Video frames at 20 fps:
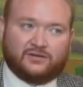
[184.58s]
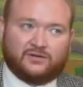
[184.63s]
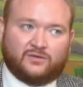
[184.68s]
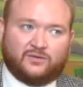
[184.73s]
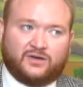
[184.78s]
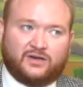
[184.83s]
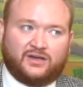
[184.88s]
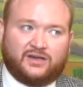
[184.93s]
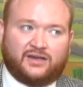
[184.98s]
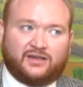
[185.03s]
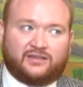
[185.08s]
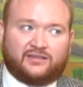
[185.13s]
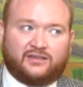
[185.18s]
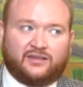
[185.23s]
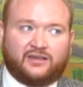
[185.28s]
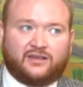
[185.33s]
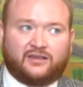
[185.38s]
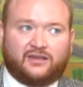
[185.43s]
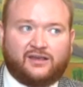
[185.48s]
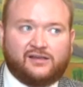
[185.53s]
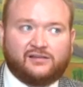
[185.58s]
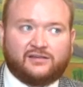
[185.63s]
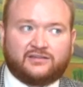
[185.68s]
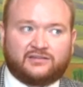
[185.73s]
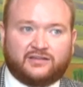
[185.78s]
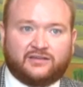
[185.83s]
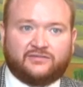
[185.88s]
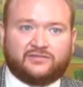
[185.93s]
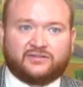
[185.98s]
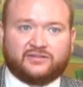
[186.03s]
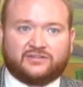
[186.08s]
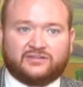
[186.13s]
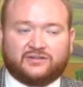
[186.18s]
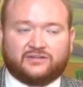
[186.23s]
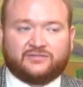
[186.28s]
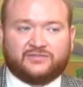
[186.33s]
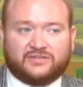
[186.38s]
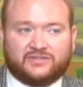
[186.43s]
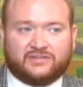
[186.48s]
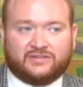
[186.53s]
Well, I think LA Safe can
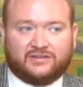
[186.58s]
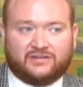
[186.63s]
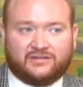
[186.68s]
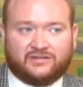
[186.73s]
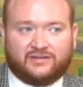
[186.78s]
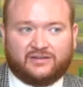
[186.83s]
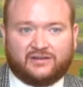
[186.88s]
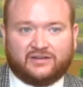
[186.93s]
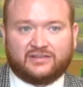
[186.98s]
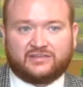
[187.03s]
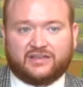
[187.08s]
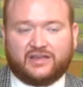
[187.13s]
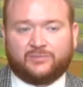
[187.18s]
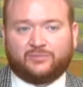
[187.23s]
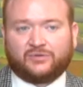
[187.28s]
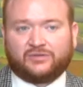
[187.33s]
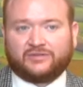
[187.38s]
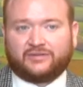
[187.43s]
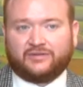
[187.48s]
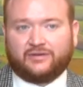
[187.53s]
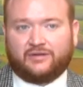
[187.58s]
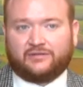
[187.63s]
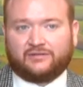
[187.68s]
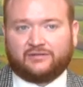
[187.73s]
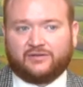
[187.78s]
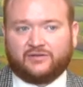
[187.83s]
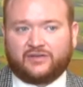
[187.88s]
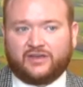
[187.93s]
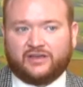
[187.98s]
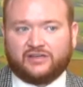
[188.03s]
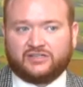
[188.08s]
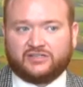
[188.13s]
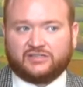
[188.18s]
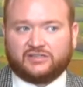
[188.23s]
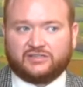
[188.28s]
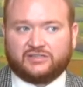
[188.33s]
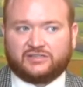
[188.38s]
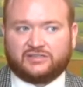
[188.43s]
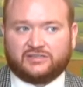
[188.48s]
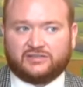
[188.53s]
serve as an example to other
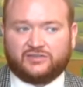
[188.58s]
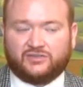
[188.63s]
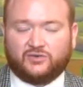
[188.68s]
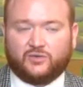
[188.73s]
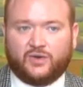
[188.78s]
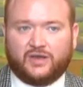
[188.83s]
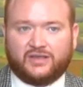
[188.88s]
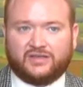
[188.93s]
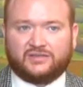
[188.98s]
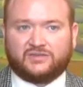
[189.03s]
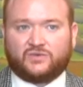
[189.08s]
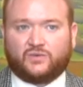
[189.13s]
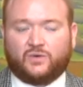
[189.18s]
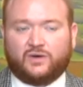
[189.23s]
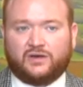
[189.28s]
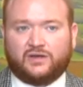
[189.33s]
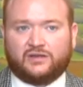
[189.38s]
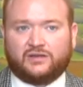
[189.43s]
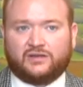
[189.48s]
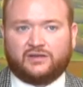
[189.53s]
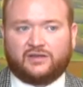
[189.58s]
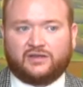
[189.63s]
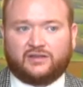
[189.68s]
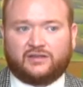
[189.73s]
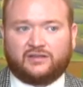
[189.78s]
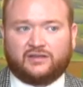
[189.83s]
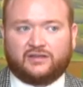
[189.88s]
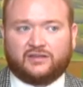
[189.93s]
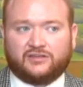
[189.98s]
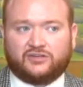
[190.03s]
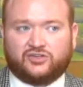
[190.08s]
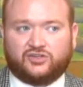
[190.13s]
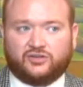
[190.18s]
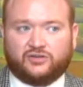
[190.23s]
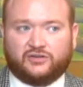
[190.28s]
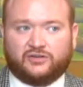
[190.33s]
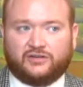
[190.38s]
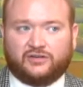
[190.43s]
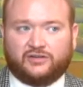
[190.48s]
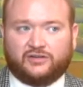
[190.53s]
locations in two ways. One, I think it
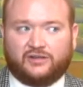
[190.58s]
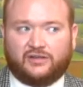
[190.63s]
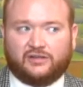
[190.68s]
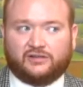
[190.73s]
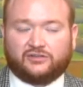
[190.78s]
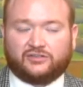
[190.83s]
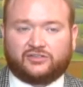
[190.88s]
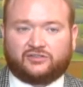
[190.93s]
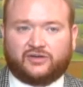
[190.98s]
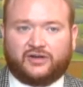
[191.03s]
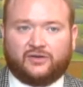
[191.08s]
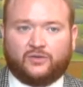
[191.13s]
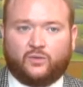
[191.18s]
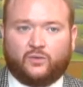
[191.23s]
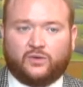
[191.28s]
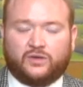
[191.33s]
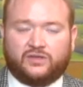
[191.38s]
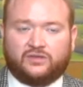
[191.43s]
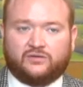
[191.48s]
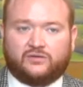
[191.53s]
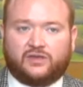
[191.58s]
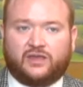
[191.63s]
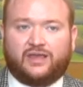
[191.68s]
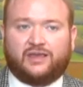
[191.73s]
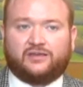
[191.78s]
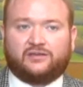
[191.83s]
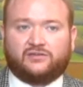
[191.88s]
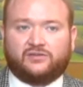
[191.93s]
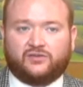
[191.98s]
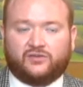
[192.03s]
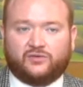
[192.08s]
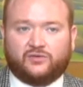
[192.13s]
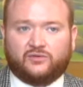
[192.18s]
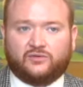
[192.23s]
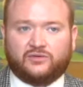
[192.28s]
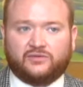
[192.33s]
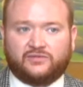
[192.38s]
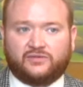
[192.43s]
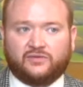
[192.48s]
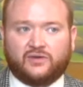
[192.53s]
should illustrate what you can do
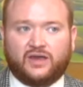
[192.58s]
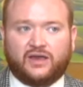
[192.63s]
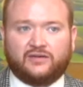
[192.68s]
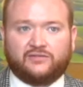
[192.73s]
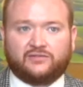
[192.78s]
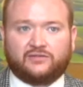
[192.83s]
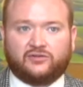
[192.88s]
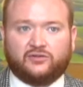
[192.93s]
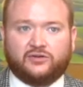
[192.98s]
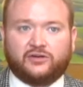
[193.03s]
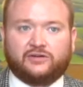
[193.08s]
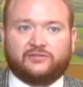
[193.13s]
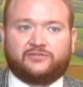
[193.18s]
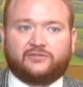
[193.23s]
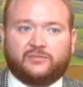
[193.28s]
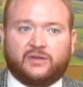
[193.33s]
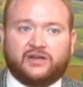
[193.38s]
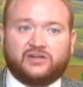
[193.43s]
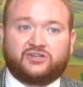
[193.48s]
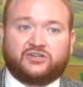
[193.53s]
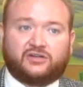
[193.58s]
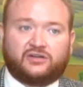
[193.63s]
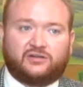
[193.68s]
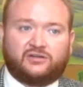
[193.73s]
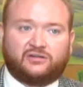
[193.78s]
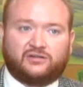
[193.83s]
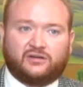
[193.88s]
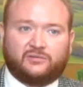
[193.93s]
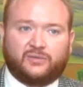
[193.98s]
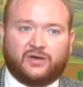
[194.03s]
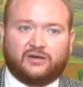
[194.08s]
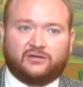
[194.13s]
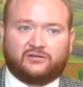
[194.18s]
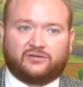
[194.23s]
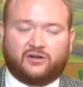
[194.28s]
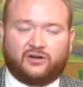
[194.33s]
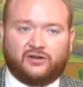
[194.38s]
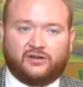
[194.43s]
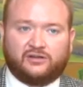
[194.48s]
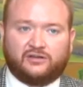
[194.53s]
if you have good information about
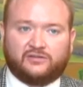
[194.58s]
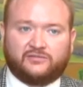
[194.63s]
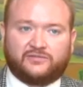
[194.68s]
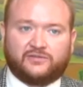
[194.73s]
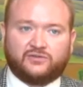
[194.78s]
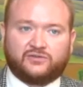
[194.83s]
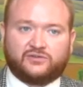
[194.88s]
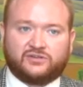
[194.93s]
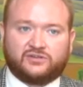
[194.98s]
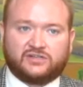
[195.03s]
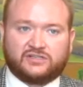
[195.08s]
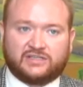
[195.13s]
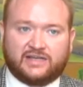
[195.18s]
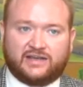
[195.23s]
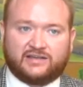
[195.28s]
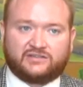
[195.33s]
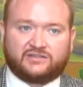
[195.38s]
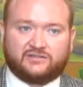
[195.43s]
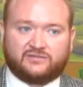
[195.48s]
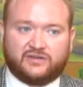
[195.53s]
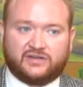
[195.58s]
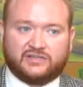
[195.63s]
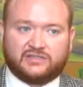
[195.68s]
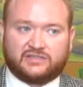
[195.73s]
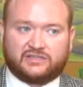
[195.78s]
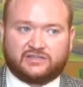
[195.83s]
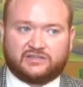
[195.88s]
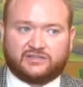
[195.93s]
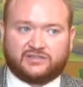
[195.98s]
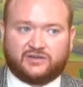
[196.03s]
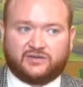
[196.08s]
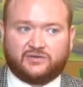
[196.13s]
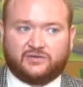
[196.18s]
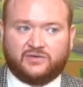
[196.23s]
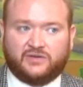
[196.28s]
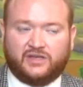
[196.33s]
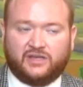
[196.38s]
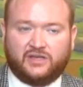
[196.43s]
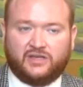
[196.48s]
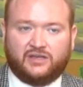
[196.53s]
current and future disaster risk, and so
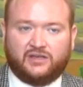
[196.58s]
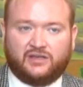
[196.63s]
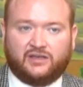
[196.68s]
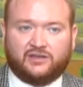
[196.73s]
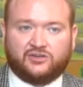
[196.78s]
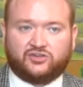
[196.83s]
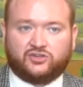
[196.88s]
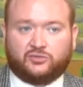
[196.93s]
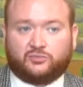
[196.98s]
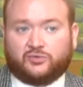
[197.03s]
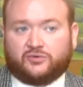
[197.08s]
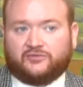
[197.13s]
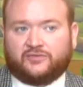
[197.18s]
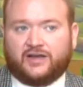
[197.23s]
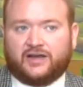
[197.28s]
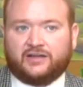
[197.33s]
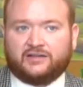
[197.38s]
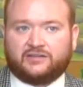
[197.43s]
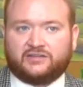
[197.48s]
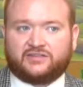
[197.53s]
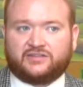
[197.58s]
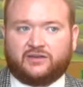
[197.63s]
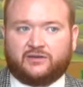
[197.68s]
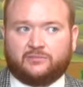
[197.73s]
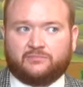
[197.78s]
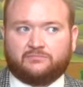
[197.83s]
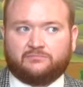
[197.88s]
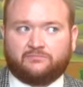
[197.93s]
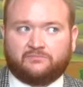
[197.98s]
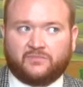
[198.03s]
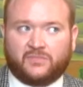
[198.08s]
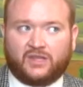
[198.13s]
it should provide some